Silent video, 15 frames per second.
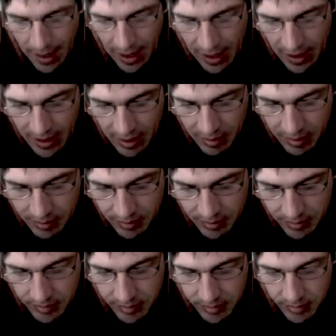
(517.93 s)
Um,
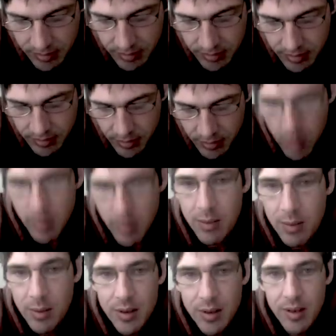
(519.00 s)
what am I
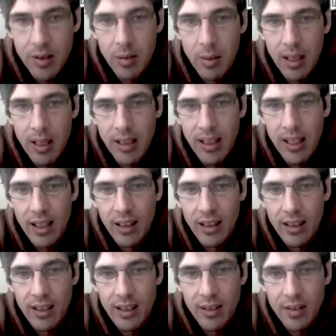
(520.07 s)
supposed to do about that?
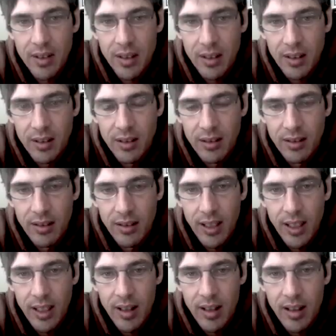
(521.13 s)
Because I feel like
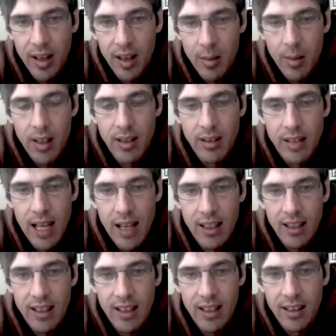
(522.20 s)
I, I made
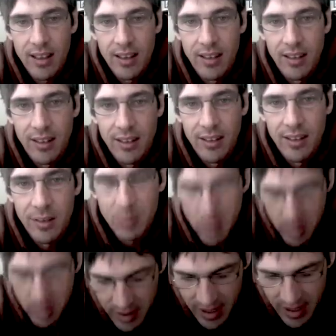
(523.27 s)
exactly
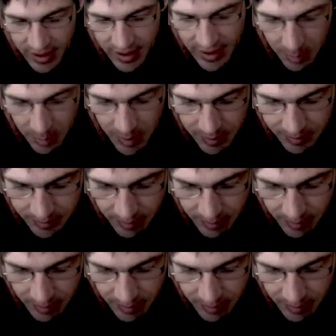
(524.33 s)
point with that segment.